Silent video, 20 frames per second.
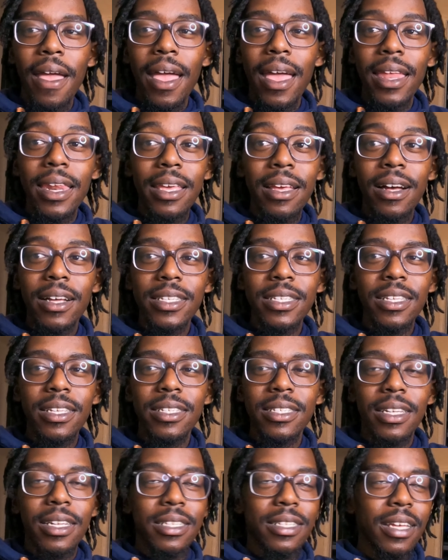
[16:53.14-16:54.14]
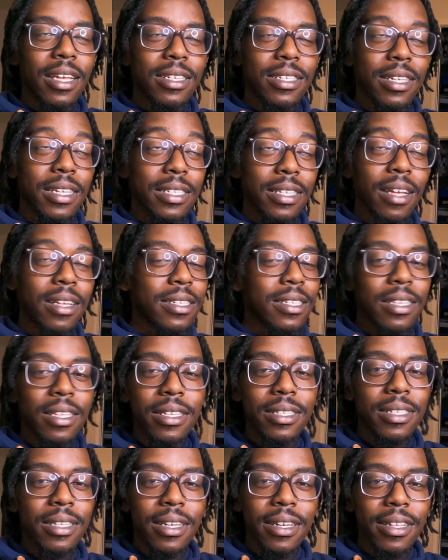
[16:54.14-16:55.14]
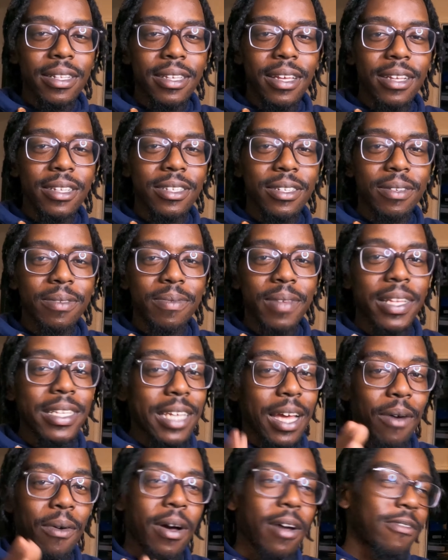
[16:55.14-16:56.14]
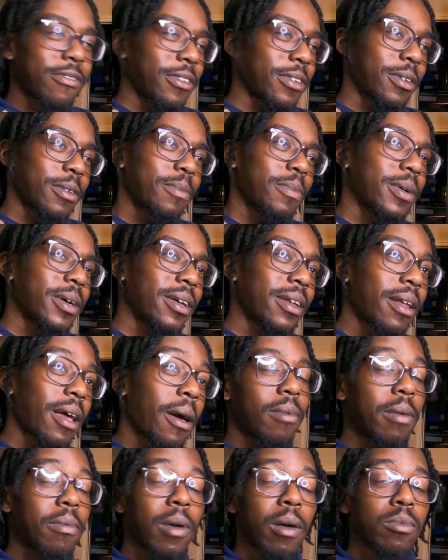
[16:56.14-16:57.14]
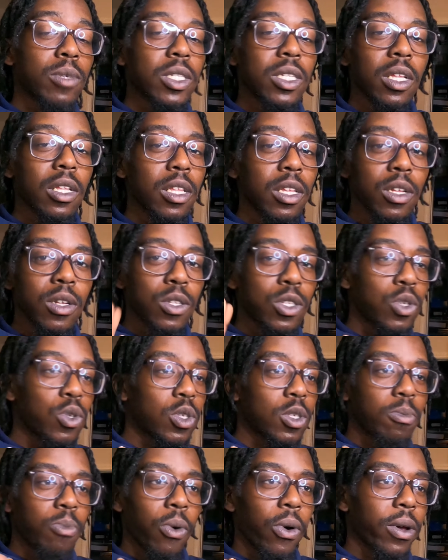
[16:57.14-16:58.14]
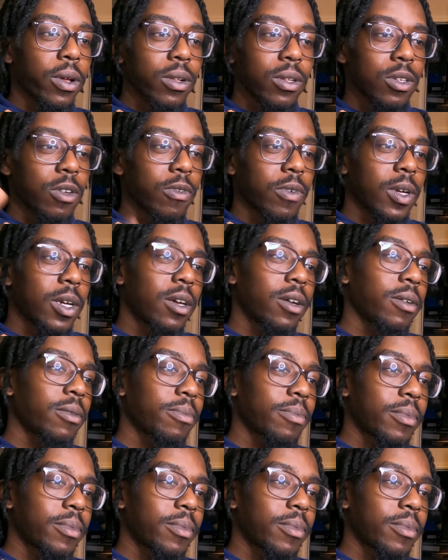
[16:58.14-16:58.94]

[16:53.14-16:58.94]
any unsolicited attention is unsolicited attention. That's how I feel, but maybe I'm just a little too spoiled over here.